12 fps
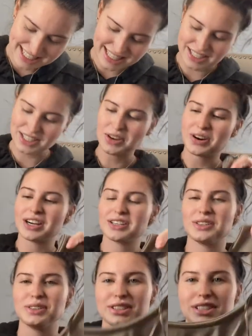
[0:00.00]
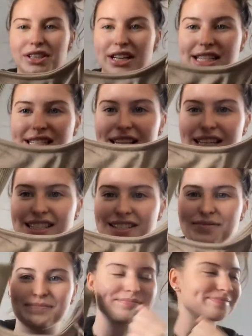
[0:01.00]
it's so hard to hold too. It's this,
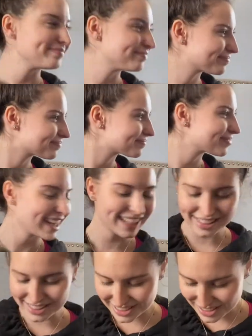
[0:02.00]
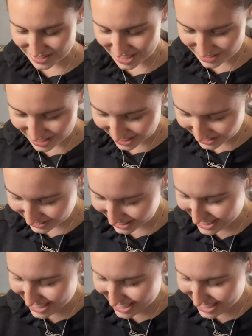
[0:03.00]
it looks so weird when I hold it